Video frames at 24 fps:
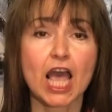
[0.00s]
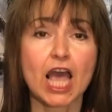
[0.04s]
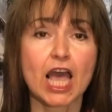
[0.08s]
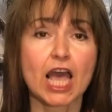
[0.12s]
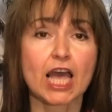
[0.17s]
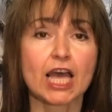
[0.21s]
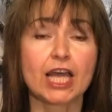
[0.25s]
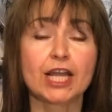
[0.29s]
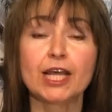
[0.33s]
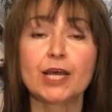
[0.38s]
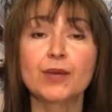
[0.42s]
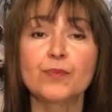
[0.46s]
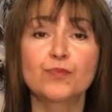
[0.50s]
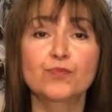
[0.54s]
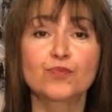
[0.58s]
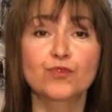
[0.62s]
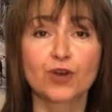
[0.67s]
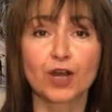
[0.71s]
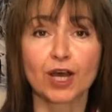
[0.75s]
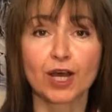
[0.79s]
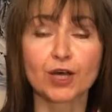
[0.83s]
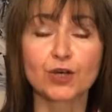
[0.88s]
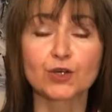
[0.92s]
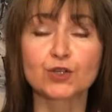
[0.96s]
and I am
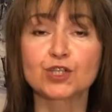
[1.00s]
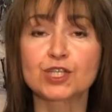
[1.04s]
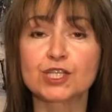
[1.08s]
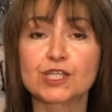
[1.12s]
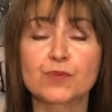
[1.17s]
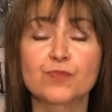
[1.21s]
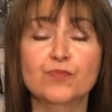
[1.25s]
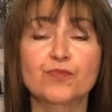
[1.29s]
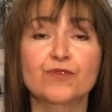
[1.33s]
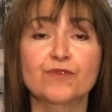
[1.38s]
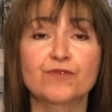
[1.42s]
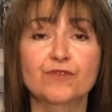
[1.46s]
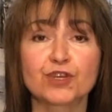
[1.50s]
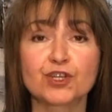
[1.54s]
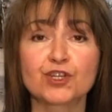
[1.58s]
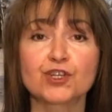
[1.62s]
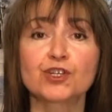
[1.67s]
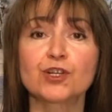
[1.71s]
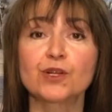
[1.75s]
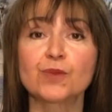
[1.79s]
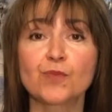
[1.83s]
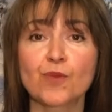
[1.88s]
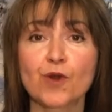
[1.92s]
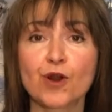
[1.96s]
proud as a
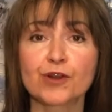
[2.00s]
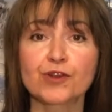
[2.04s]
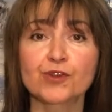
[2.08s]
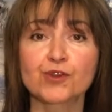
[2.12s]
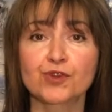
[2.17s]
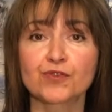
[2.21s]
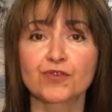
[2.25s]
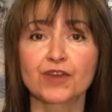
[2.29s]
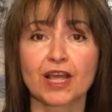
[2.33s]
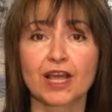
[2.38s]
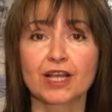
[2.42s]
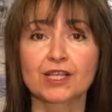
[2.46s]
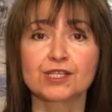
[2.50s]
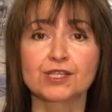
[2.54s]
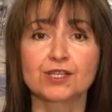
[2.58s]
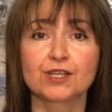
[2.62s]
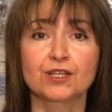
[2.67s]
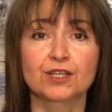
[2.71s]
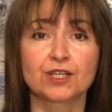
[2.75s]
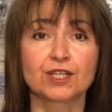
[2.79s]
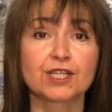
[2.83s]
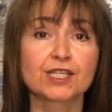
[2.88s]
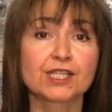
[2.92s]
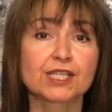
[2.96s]
professional partner of
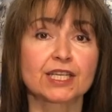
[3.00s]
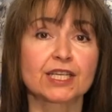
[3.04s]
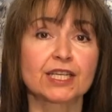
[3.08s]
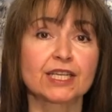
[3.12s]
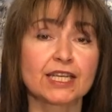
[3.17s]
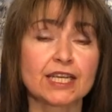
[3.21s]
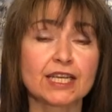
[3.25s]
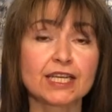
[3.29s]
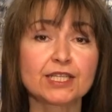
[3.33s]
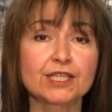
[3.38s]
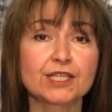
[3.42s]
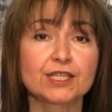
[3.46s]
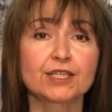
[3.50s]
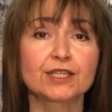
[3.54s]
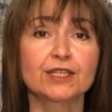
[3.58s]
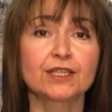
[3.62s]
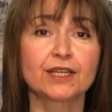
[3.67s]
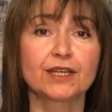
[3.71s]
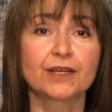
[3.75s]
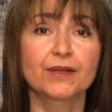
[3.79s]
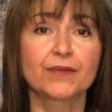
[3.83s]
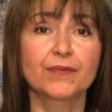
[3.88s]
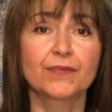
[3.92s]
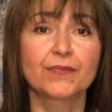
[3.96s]
Hanson as a
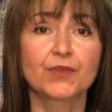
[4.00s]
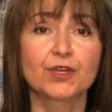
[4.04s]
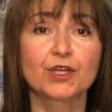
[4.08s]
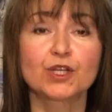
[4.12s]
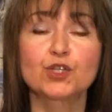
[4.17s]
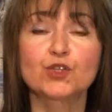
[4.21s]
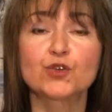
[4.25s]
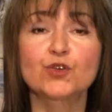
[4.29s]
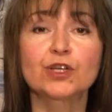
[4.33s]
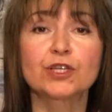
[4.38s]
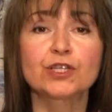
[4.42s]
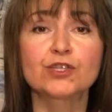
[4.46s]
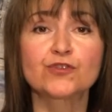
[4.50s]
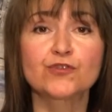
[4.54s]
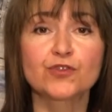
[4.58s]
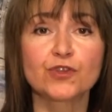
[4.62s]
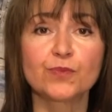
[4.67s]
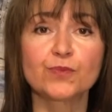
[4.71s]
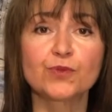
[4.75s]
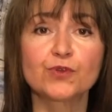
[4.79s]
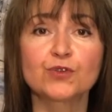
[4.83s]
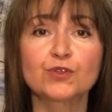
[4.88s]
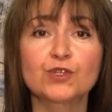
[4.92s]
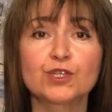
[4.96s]
Canadian to
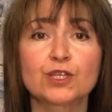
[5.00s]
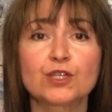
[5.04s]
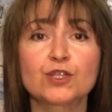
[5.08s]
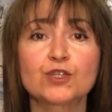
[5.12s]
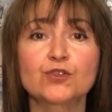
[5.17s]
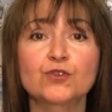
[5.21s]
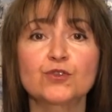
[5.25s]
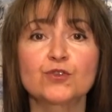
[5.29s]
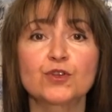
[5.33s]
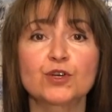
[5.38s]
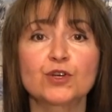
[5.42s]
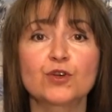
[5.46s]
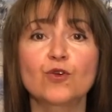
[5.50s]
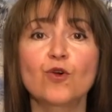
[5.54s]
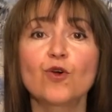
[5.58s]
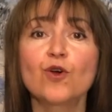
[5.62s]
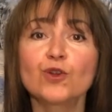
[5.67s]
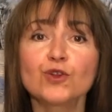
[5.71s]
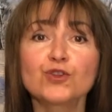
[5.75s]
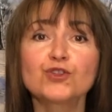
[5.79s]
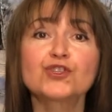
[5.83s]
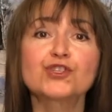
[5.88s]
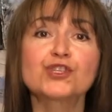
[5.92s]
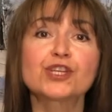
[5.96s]
contribute into the
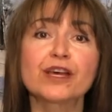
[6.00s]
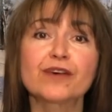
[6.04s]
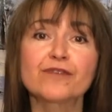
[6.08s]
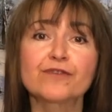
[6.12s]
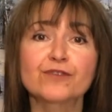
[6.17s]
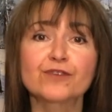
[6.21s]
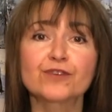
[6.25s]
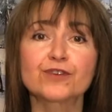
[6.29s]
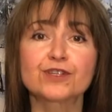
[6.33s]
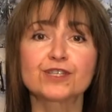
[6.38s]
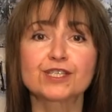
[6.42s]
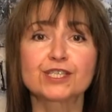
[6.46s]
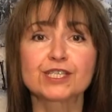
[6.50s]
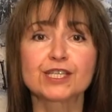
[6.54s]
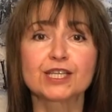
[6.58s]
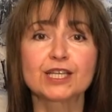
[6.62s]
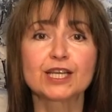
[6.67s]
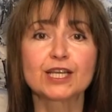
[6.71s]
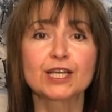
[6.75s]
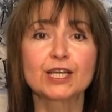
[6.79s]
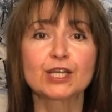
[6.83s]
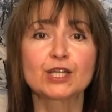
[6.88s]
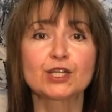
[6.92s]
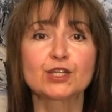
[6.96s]
college's efforts
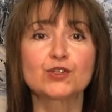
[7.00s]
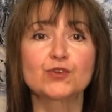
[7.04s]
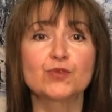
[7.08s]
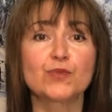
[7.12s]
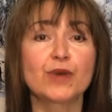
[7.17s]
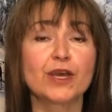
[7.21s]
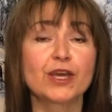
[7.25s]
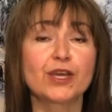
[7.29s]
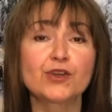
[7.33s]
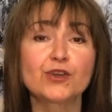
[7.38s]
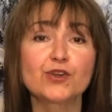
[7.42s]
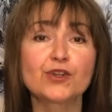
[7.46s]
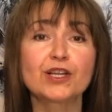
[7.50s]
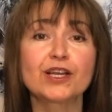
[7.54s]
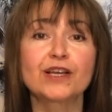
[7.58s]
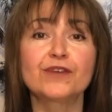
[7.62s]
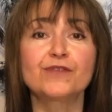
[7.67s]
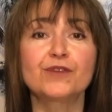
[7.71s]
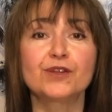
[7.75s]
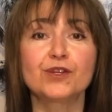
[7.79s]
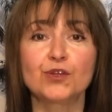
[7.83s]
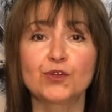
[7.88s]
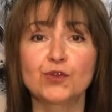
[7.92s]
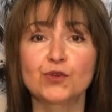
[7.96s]
to make your
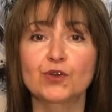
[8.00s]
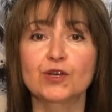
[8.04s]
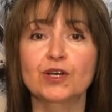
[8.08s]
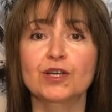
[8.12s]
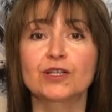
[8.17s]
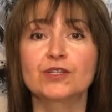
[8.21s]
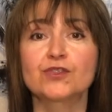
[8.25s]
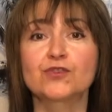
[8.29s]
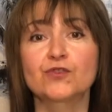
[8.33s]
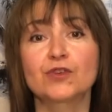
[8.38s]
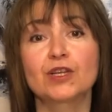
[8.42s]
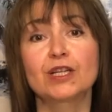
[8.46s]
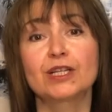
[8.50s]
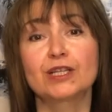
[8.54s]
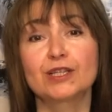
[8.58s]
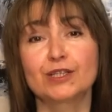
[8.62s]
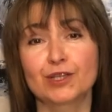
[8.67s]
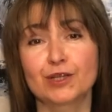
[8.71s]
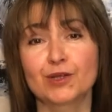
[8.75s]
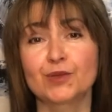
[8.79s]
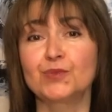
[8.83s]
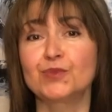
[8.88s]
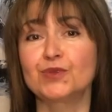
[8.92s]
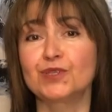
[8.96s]
life in a new country a
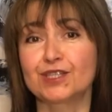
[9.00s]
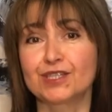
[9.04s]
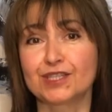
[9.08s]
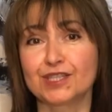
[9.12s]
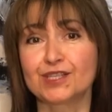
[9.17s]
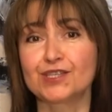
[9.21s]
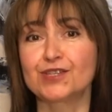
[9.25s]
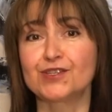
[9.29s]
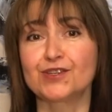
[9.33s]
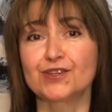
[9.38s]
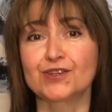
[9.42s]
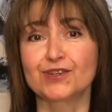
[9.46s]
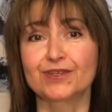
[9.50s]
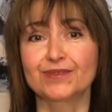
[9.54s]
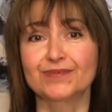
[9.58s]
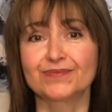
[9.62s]
little bit easier.